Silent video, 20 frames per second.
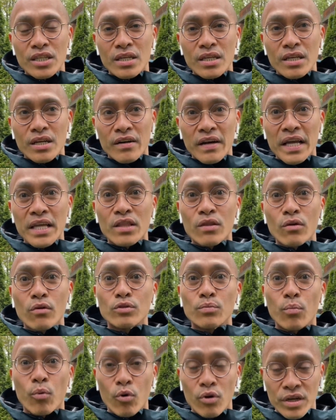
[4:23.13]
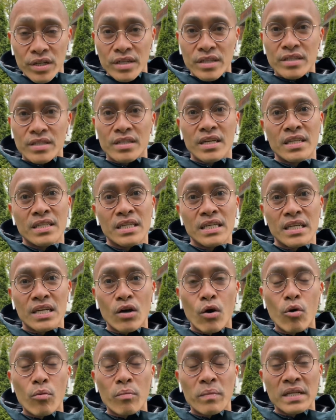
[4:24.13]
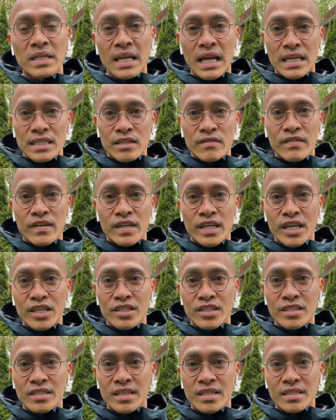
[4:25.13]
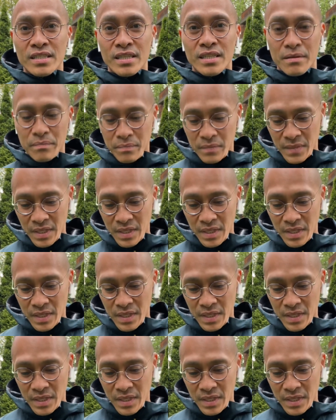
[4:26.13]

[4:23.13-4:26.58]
create those borders in the Koppen classification system.